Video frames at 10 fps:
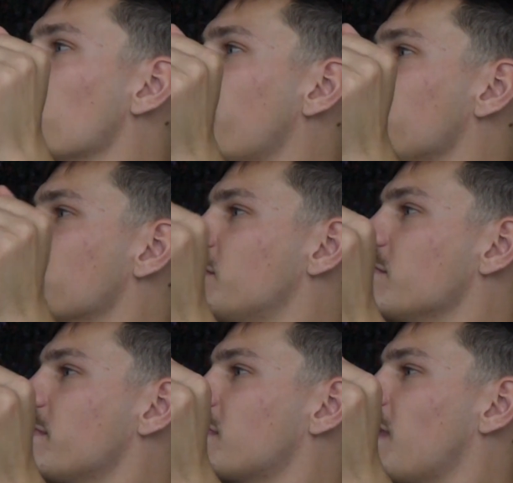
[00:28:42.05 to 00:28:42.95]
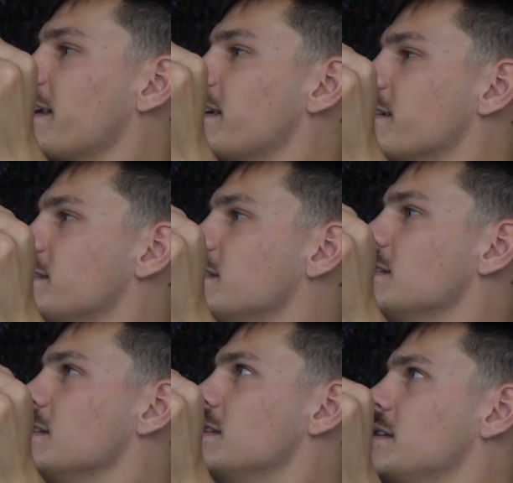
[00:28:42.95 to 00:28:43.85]
that you're doing, like,
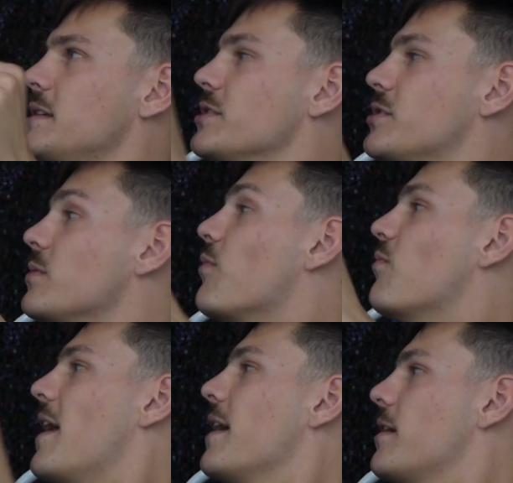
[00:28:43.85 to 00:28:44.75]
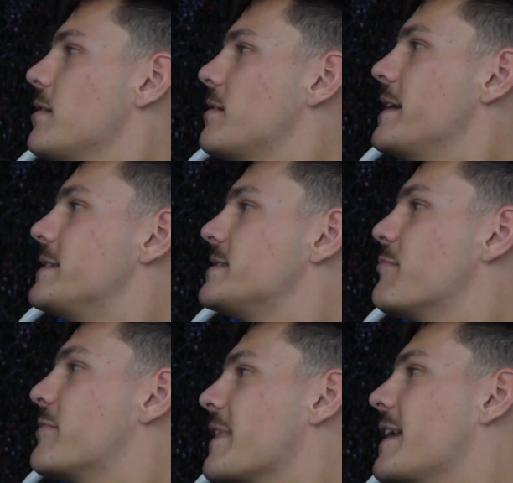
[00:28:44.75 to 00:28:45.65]
you're doing well, it's
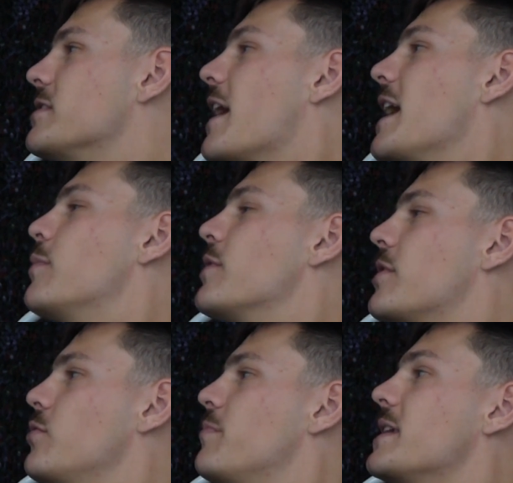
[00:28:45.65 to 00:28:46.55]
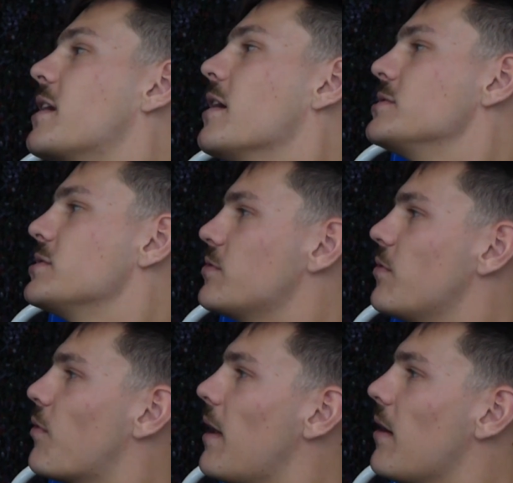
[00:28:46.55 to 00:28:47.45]
something that you're able to do because you're
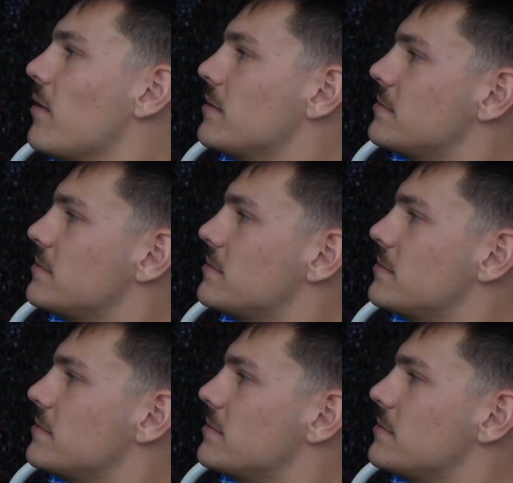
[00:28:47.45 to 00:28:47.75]
doing well?